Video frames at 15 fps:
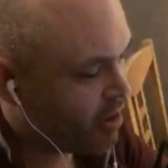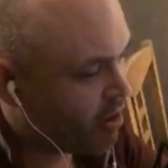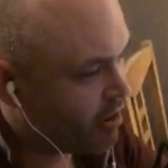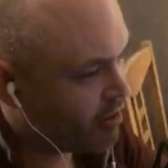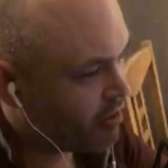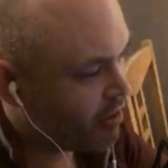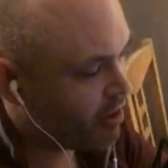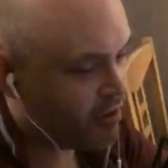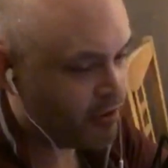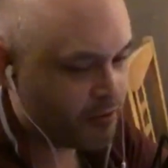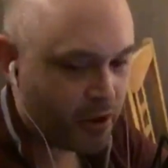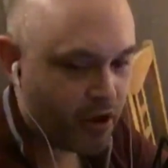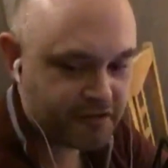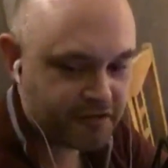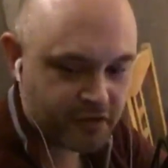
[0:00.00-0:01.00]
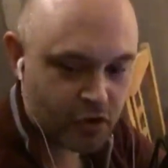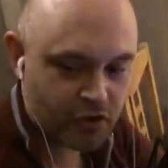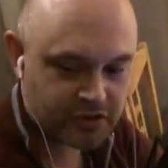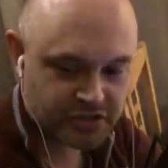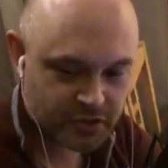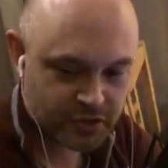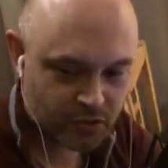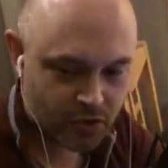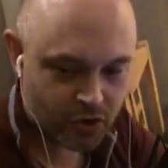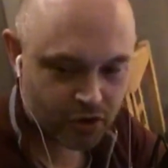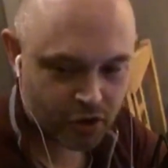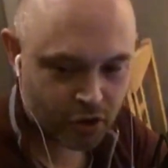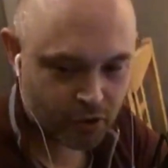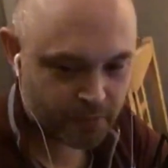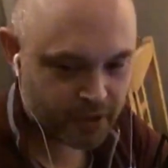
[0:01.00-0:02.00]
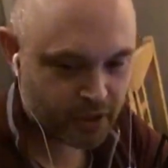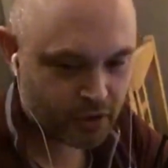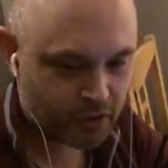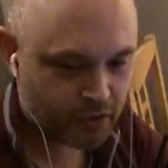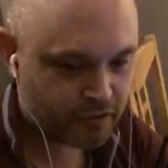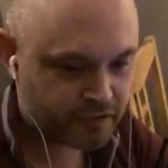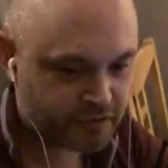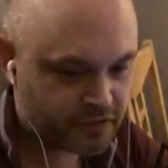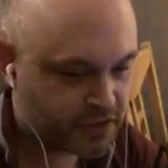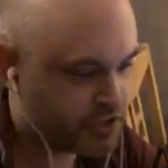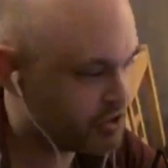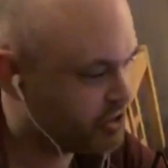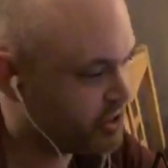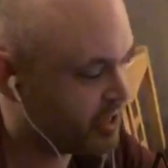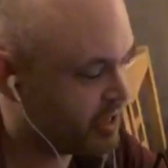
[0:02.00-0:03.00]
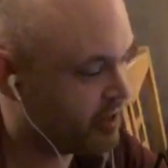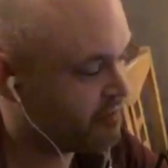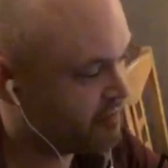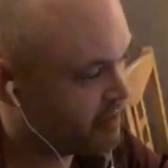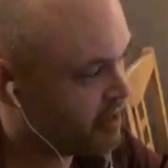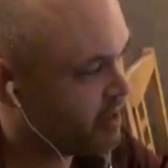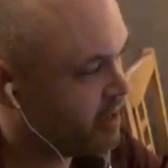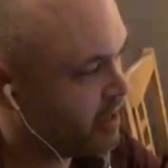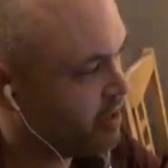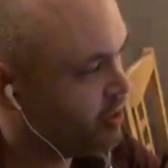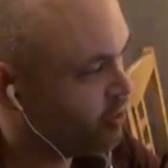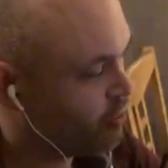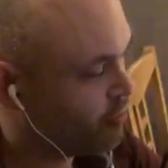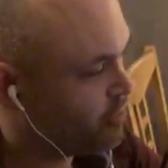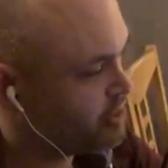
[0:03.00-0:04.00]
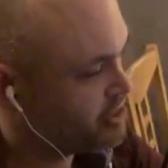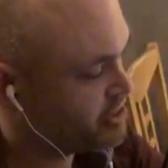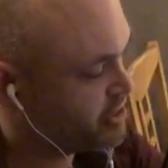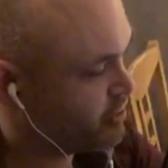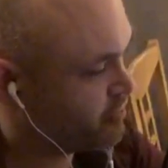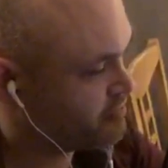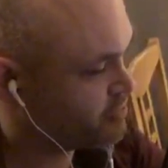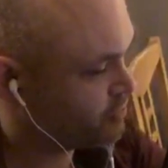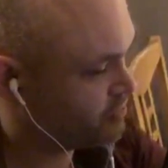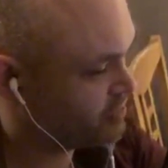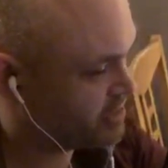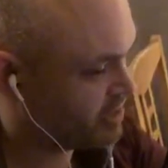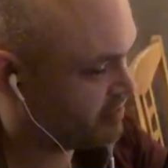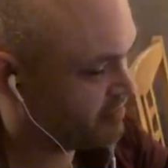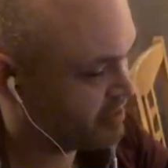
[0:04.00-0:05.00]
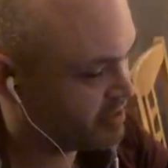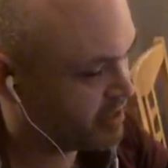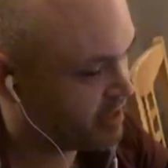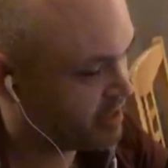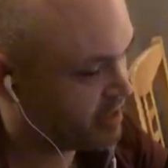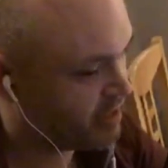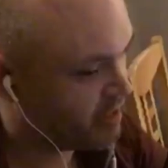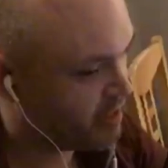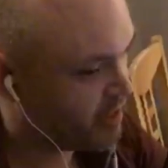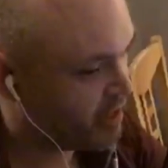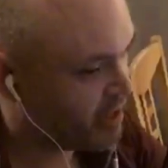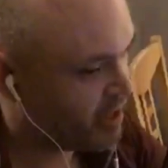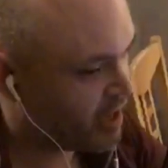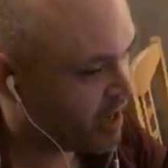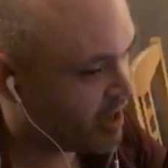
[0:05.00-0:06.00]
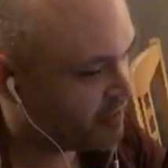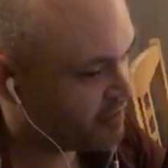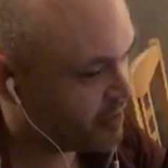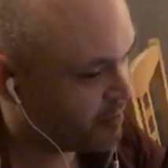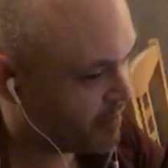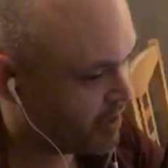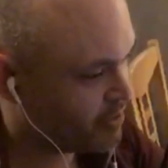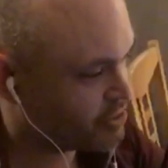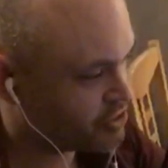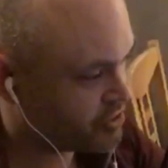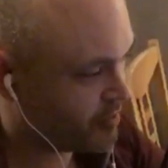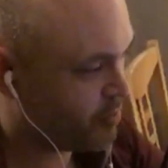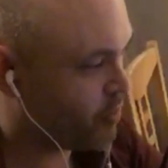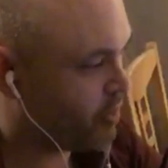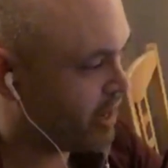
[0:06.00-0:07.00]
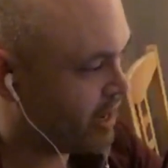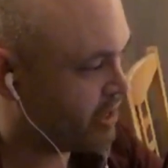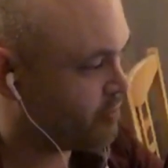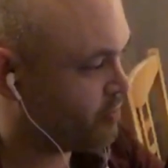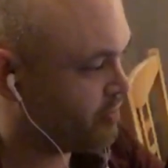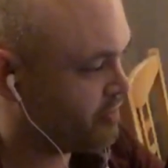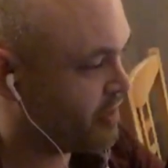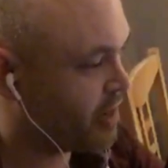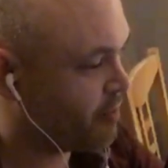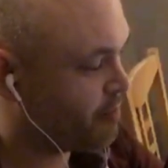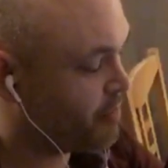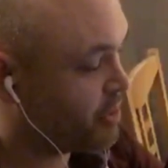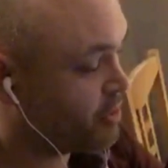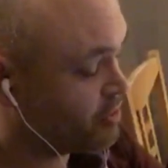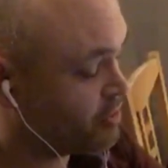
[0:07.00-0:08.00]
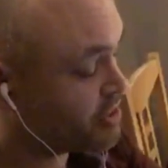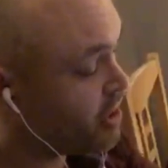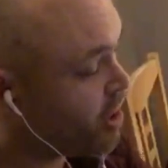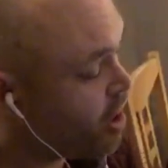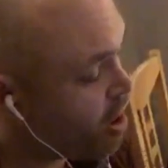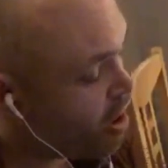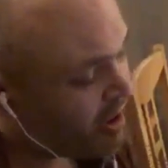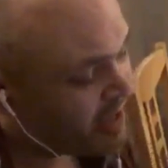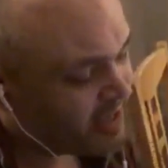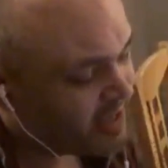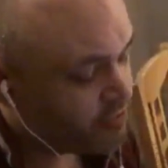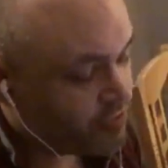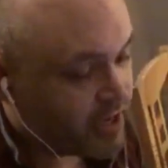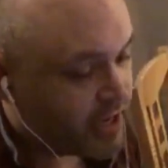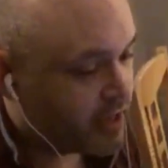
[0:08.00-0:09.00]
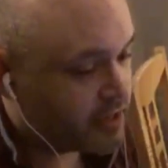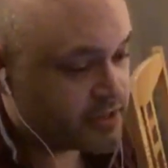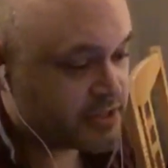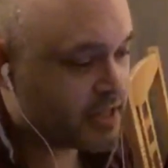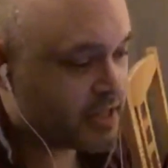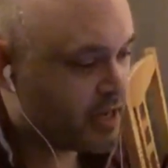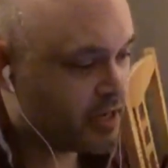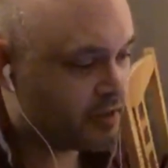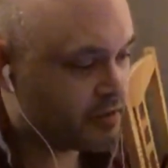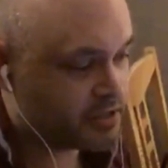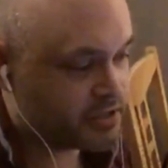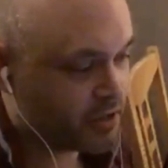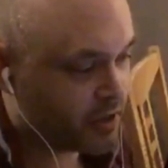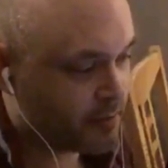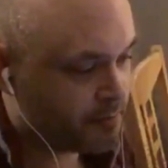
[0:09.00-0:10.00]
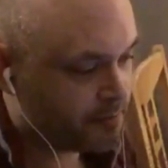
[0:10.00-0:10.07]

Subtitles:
I've still got a copy of JFK on my shelves on DVD, and the amount of trouble I had with that, because I didn't really understand it at the time.